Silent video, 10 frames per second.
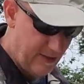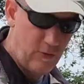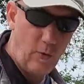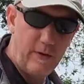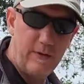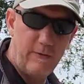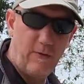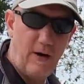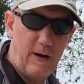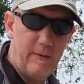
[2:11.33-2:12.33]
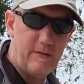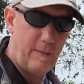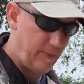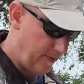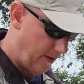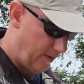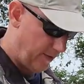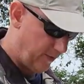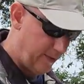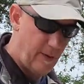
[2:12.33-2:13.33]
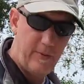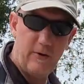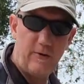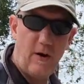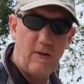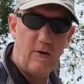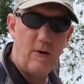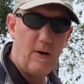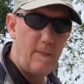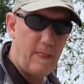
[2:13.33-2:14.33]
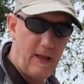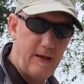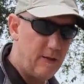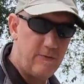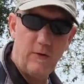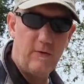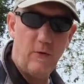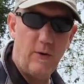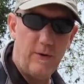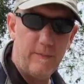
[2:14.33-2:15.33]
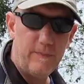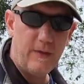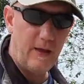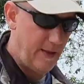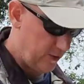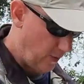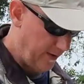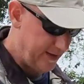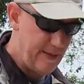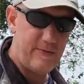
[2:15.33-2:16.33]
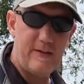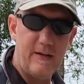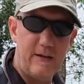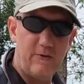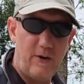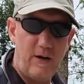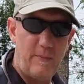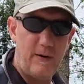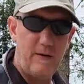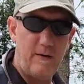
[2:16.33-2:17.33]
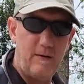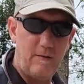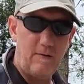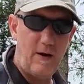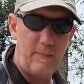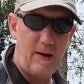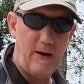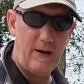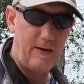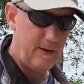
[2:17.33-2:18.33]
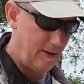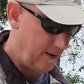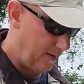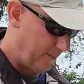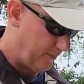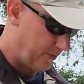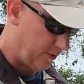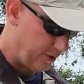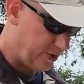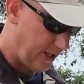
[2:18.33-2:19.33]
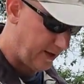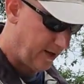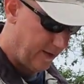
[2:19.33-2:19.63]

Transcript: stored in the frame. It's up the frame up here is hollow and it's full of oil. And that's why the dipstick is right up here, right up high. So you can check